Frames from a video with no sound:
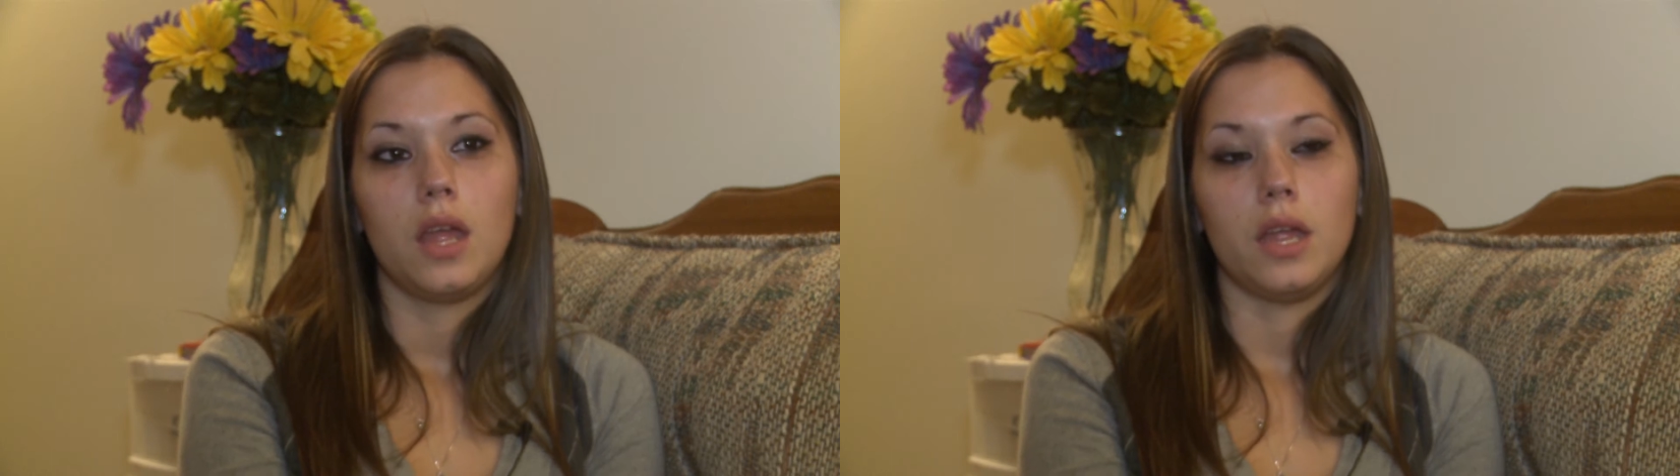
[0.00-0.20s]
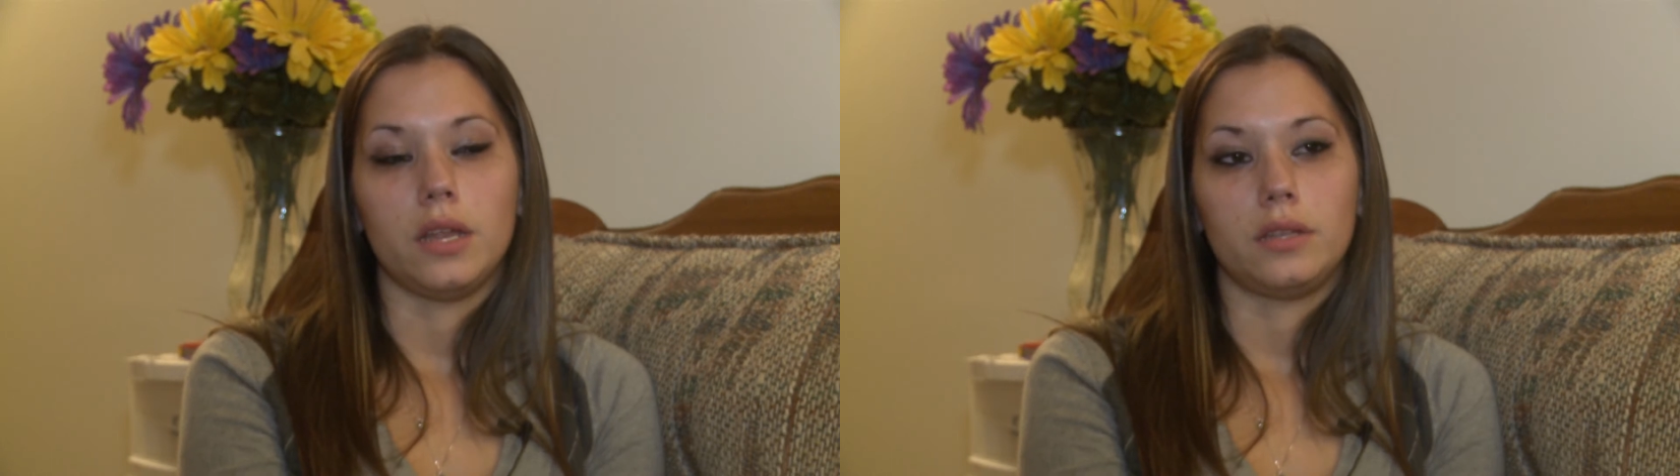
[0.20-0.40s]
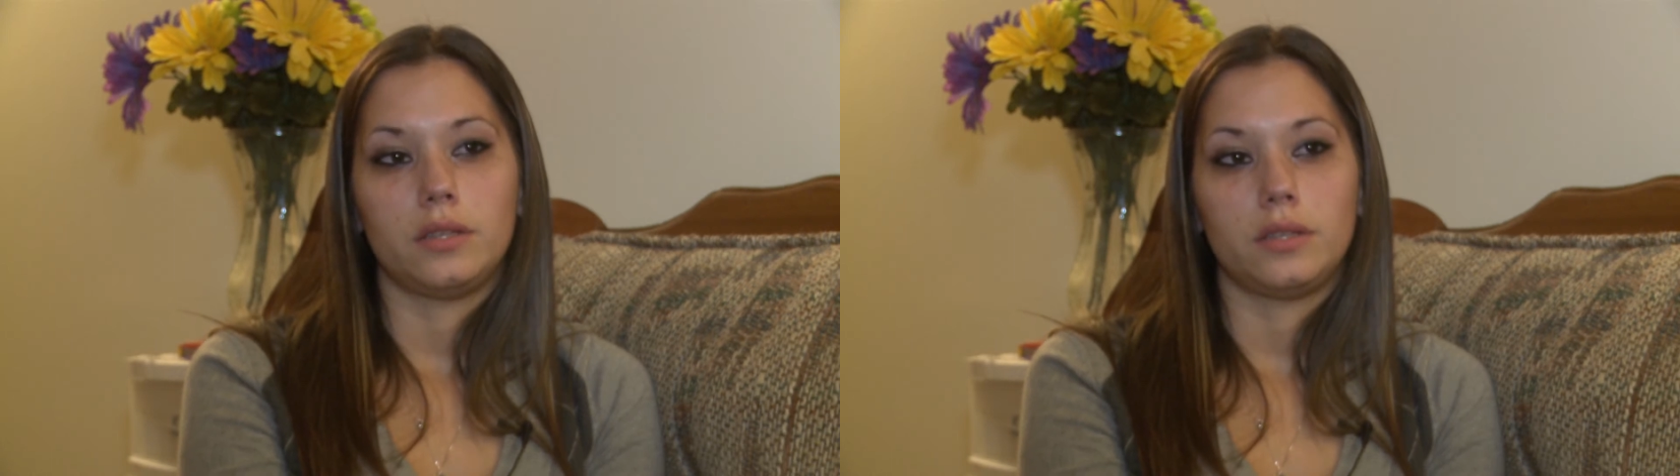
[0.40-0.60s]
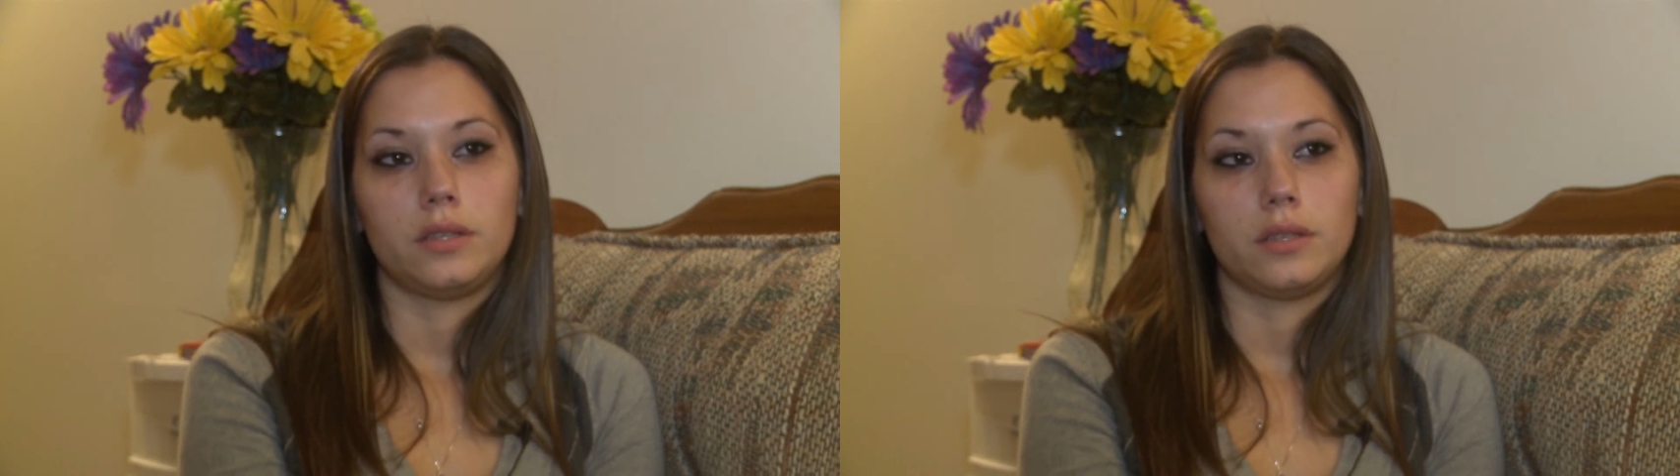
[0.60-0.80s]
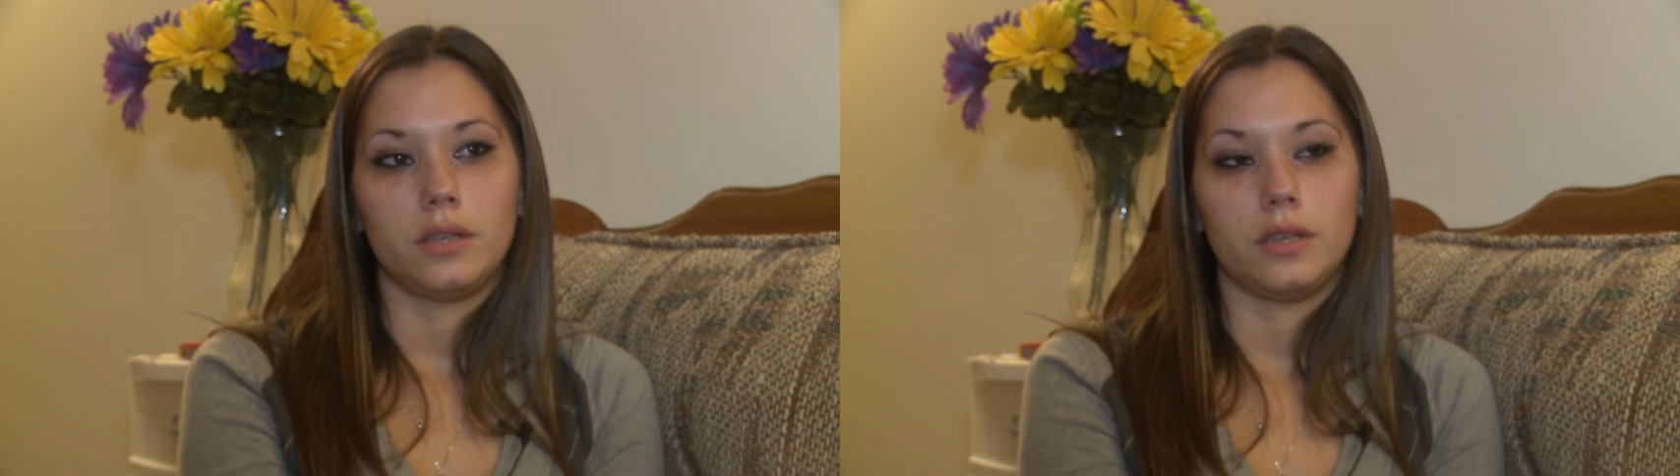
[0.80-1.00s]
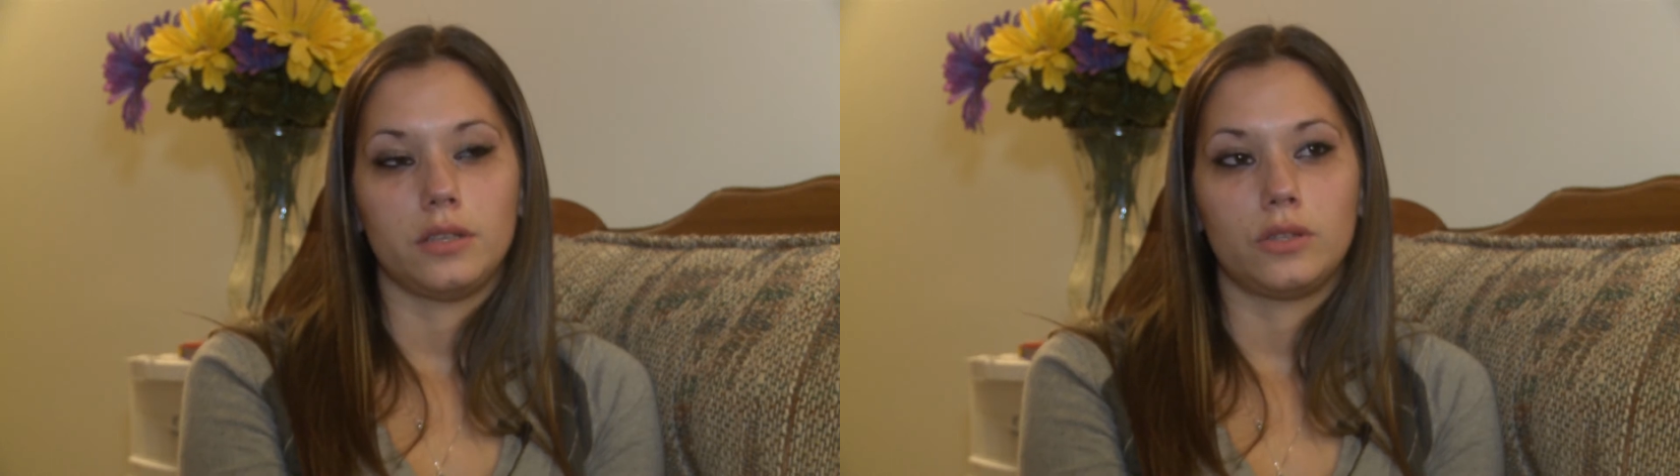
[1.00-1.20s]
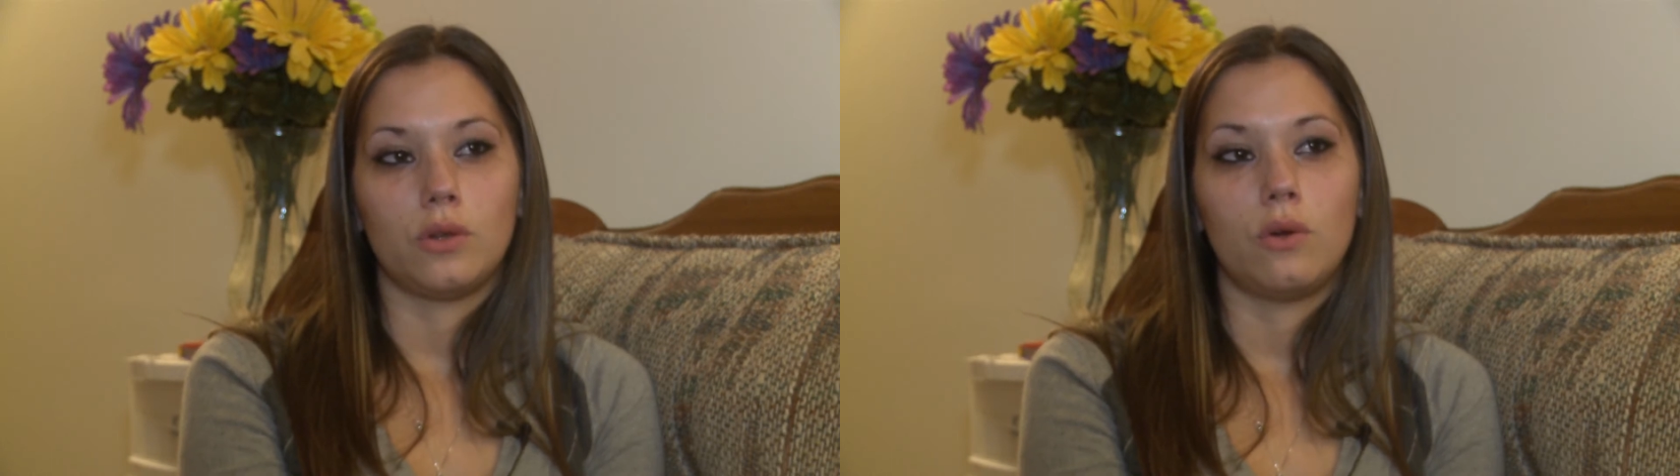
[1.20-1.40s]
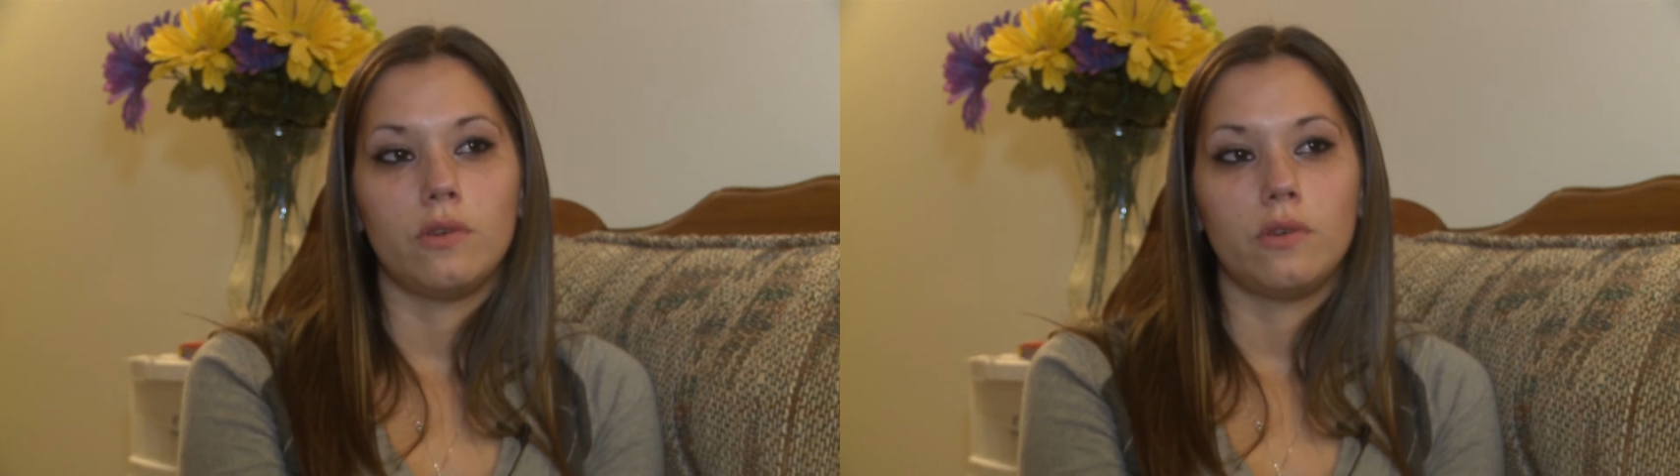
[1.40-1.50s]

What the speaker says: it's so